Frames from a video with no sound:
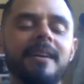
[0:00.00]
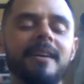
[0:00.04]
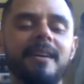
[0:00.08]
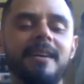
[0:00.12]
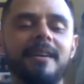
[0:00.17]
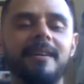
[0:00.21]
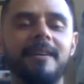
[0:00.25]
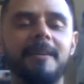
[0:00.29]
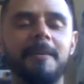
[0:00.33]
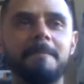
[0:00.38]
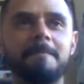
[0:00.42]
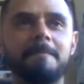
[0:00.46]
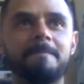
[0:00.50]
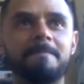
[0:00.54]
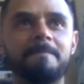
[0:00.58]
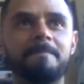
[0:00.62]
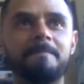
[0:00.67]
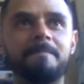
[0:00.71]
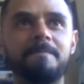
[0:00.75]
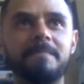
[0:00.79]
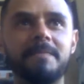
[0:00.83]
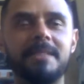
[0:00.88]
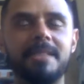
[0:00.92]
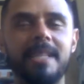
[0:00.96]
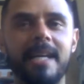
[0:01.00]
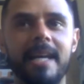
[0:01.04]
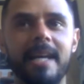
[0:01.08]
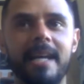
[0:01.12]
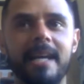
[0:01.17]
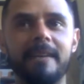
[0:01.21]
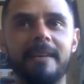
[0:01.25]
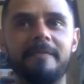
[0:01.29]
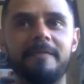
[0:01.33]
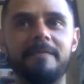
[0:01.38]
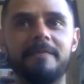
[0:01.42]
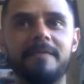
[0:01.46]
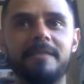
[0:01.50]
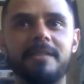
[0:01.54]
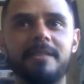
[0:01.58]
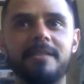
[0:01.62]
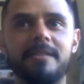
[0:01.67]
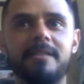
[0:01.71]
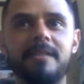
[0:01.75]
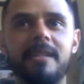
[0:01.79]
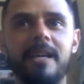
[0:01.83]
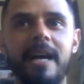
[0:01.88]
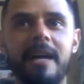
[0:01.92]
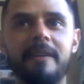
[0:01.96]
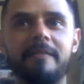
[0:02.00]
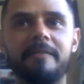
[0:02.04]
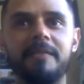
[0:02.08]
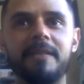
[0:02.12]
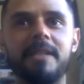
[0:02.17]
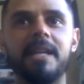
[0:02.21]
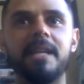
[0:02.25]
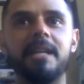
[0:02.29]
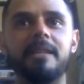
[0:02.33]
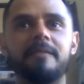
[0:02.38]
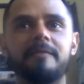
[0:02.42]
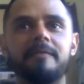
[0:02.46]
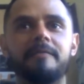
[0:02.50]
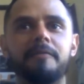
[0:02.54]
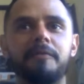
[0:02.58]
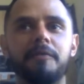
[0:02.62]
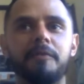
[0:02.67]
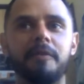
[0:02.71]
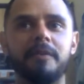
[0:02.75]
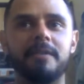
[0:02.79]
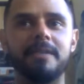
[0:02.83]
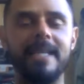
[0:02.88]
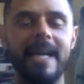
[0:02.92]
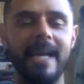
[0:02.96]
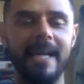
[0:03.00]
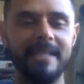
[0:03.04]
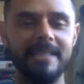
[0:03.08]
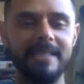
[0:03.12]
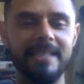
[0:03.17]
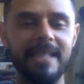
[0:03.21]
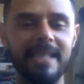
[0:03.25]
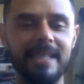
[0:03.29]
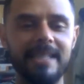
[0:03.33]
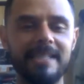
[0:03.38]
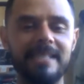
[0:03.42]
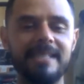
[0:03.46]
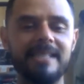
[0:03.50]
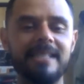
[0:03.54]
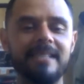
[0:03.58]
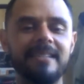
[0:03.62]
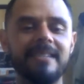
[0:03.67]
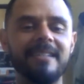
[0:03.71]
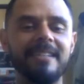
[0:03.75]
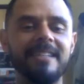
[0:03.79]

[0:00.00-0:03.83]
that I've done for techniques